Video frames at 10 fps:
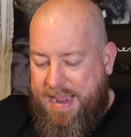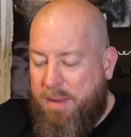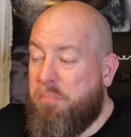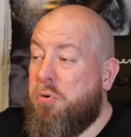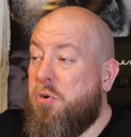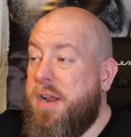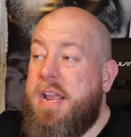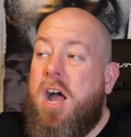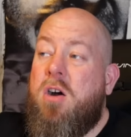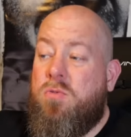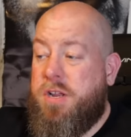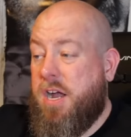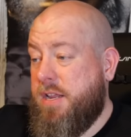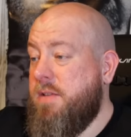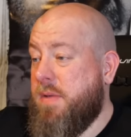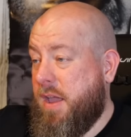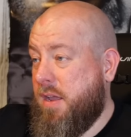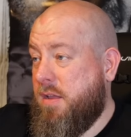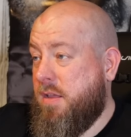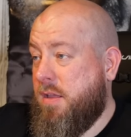at pre-owned on
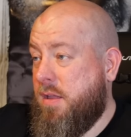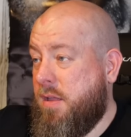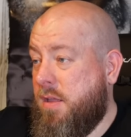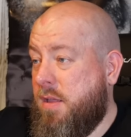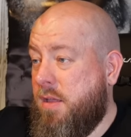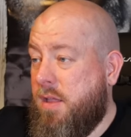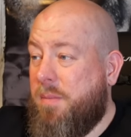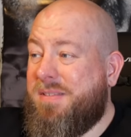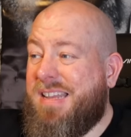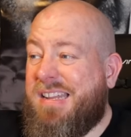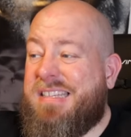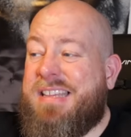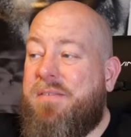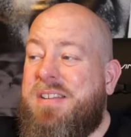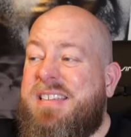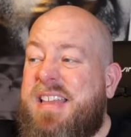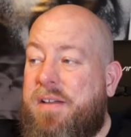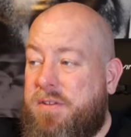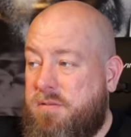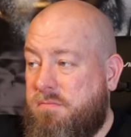eBay. I'm seeing
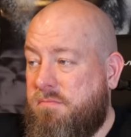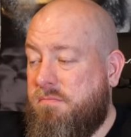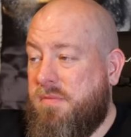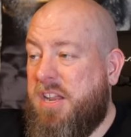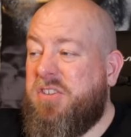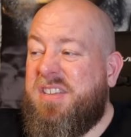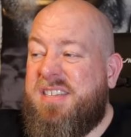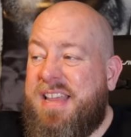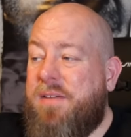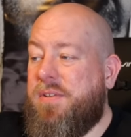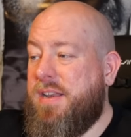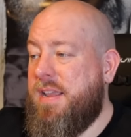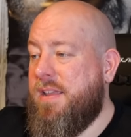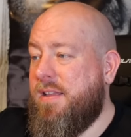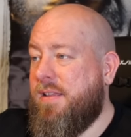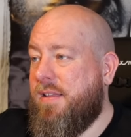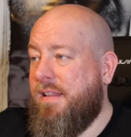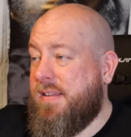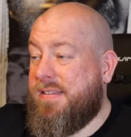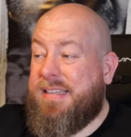77. Here's a 70,
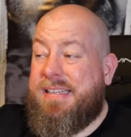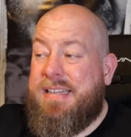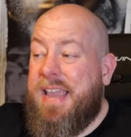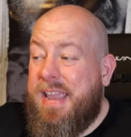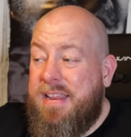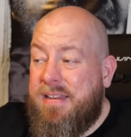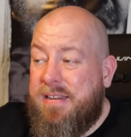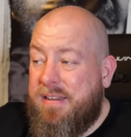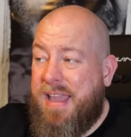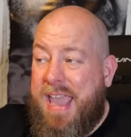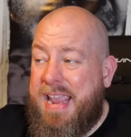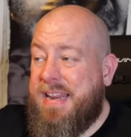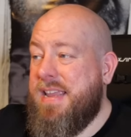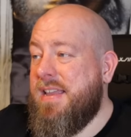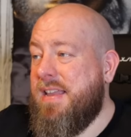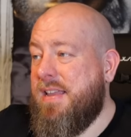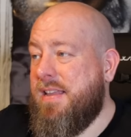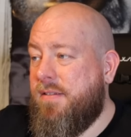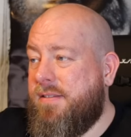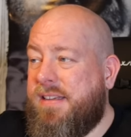68, 80,
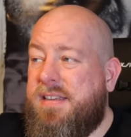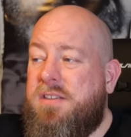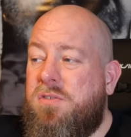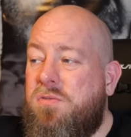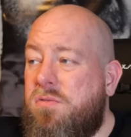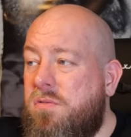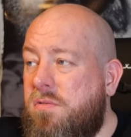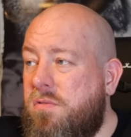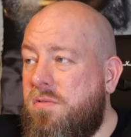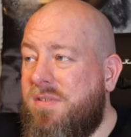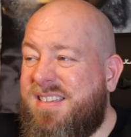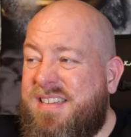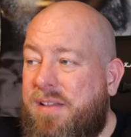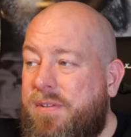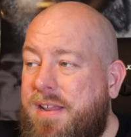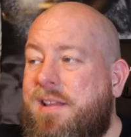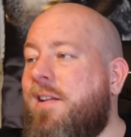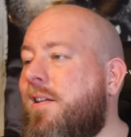62, 70.